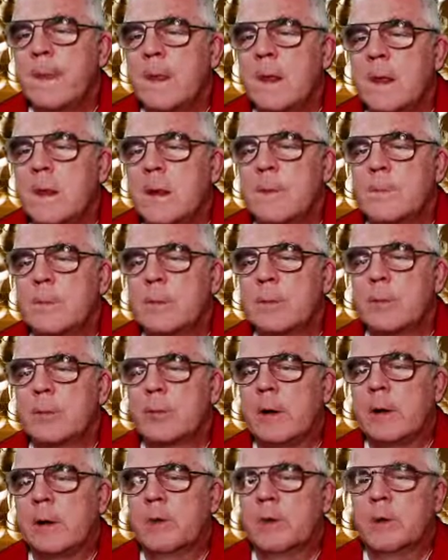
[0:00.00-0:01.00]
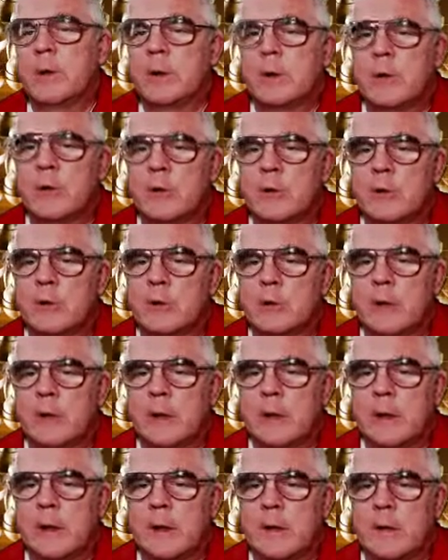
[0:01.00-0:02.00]
Keep the pressure, either
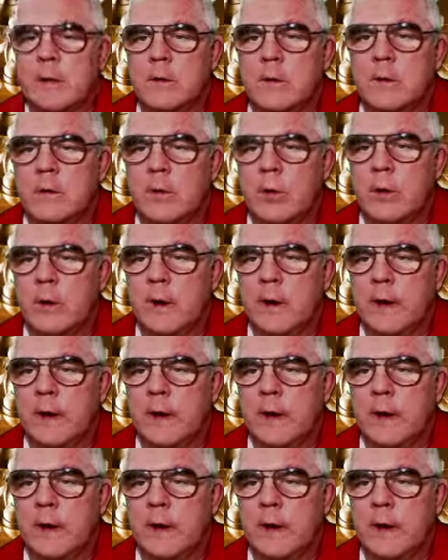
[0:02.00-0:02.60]
g8 or